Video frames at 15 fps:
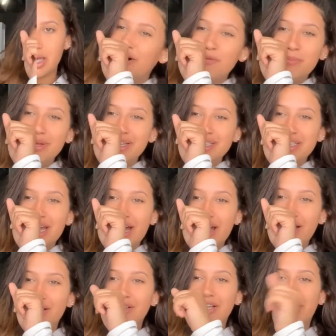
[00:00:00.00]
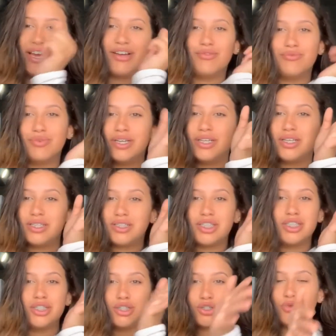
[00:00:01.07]
Stupid as hell, like really
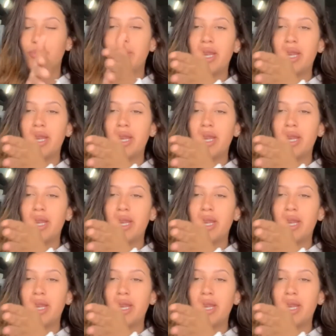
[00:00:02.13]
just stupid.